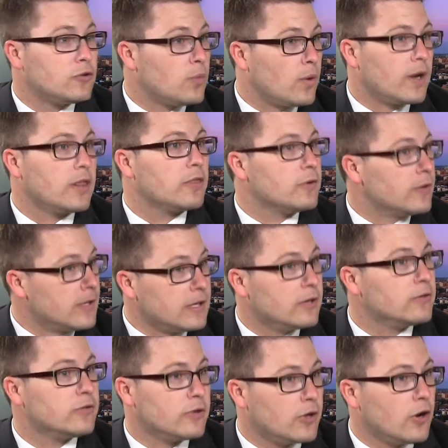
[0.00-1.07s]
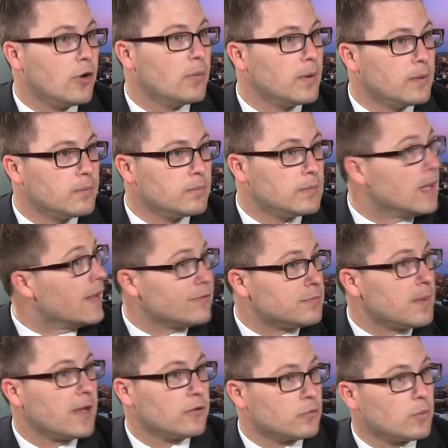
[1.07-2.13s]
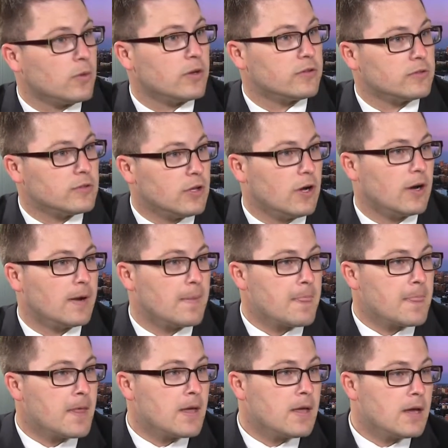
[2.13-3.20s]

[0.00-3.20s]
20, 30 years ago when lifespans weren't as long.